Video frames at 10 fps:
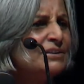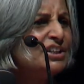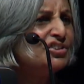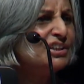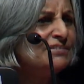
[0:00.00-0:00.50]

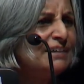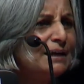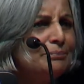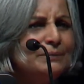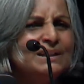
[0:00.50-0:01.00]
teacher
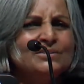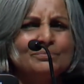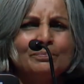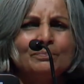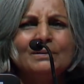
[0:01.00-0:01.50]
development
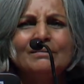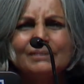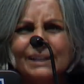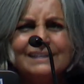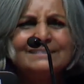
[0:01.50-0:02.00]

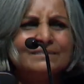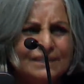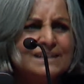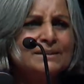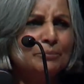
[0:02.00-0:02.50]
is
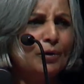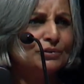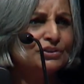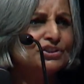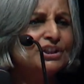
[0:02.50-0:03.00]

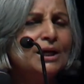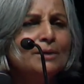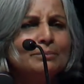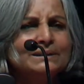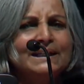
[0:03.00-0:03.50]
important,
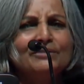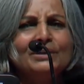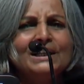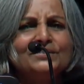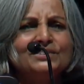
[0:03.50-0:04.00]
but then
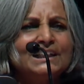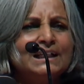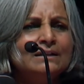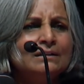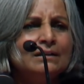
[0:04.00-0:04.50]
we have
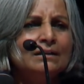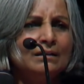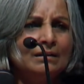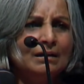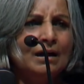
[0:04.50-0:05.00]

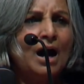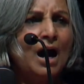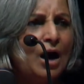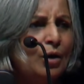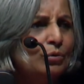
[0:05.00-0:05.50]
seen
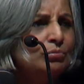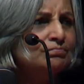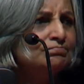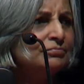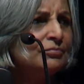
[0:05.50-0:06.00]
how,
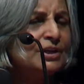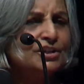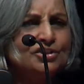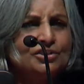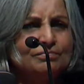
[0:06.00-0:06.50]

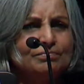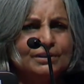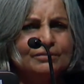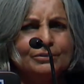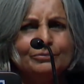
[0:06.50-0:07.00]

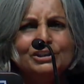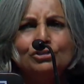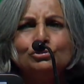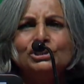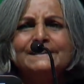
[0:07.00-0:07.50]
with
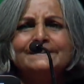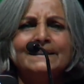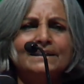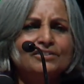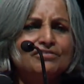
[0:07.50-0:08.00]

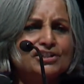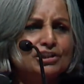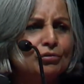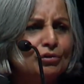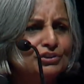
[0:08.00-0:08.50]
UGC refresher
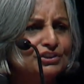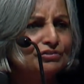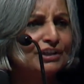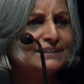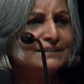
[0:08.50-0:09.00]
courses,
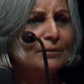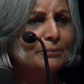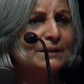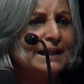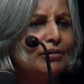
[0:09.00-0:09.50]
for
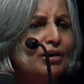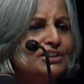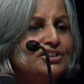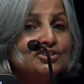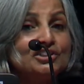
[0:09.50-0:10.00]
example, they call
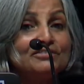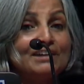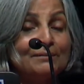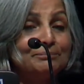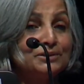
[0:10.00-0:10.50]
it teacher
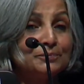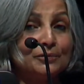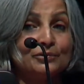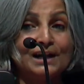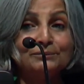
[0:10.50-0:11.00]
development
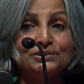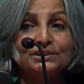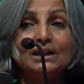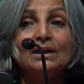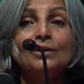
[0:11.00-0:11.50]
programs.
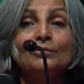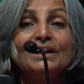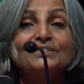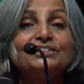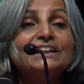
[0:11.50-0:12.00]
We
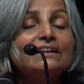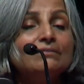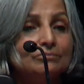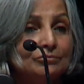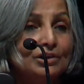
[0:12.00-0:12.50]
have
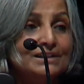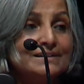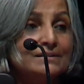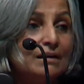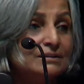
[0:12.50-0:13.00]
seen what a
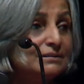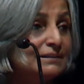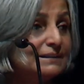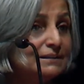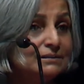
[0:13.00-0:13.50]
disaster
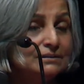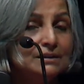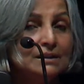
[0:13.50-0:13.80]
it is